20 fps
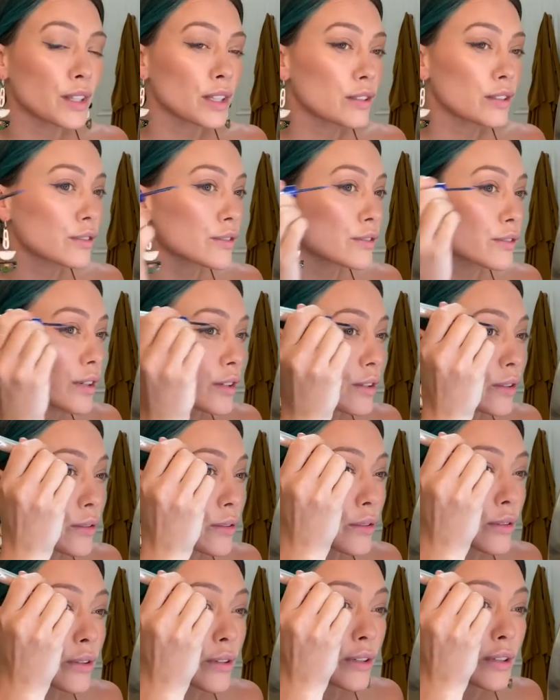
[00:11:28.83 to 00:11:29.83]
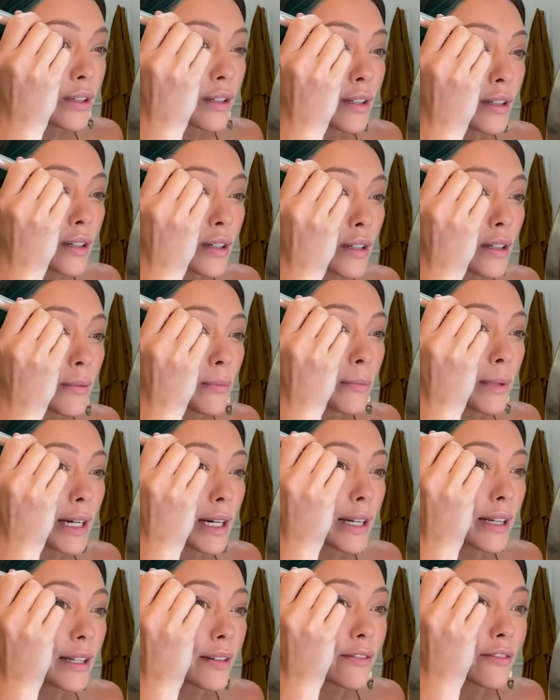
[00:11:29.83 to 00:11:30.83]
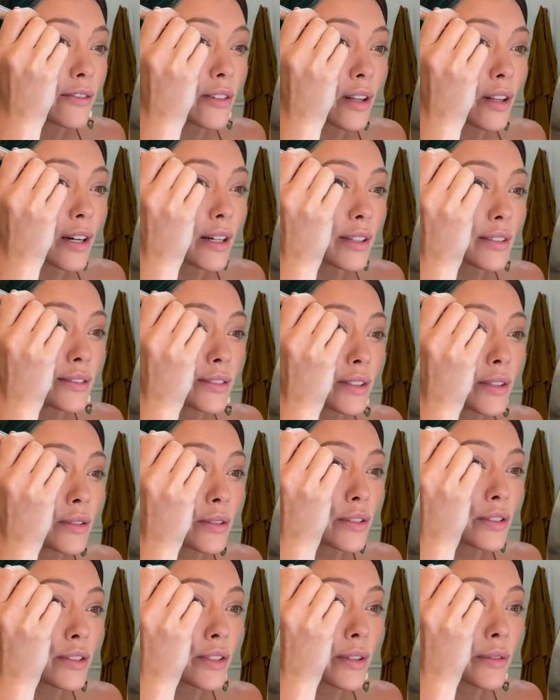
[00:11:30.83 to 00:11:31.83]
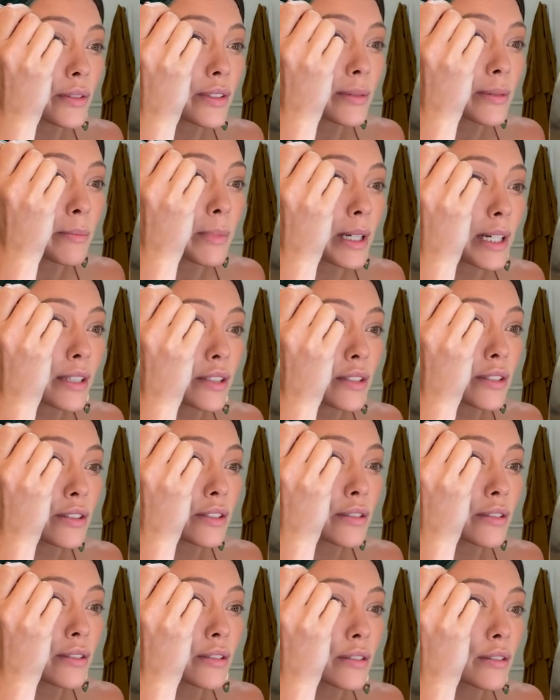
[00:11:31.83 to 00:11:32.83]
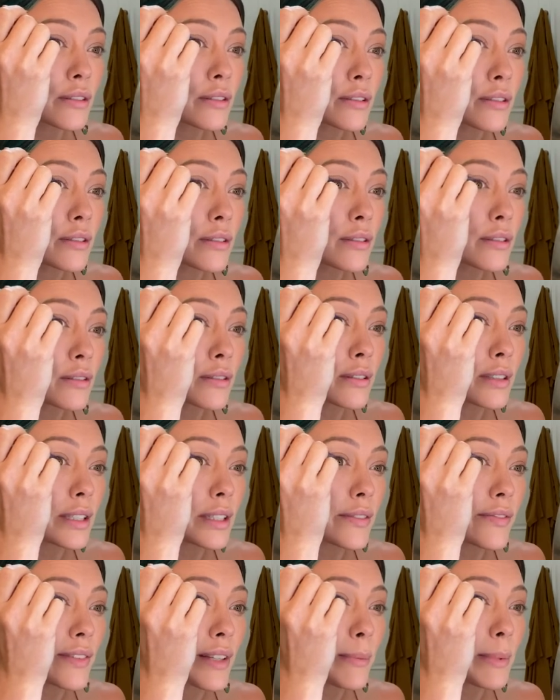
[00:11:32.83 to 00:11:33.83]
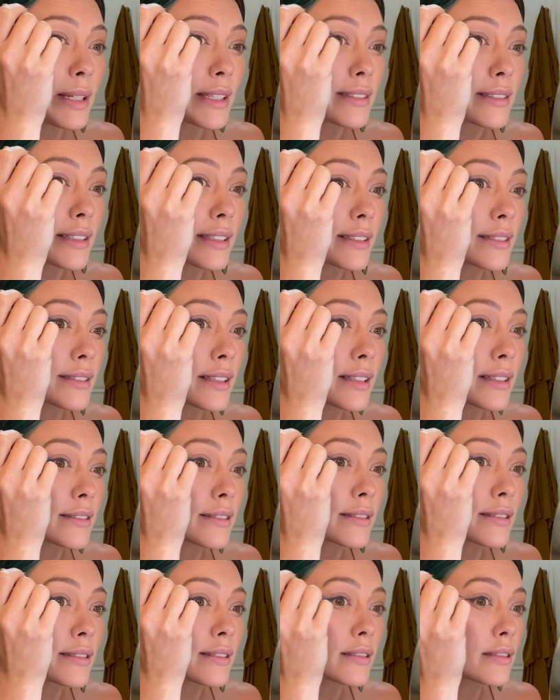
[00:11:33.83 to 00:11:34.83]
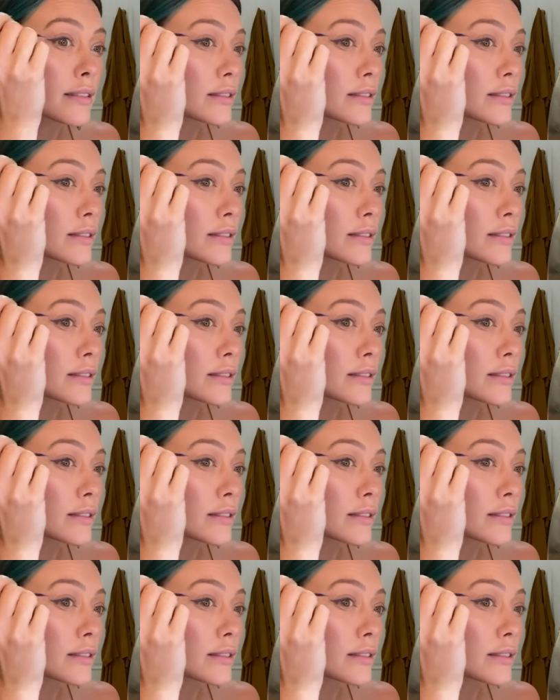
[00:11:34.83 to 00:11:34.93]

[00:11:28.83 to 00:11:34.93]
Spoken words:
so my flaws don't show as much, if that makes any sense.